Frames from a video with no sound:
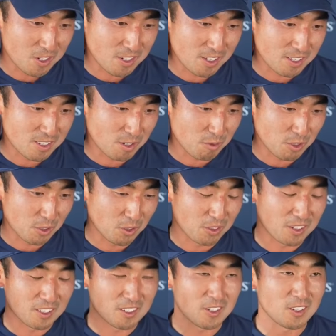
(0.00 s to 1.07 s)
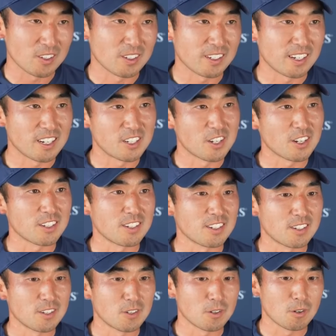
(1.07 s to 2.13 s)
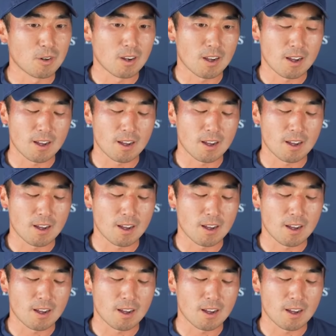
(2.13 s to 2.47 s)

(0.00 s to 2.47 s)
is a difficult thing to get adjusted to.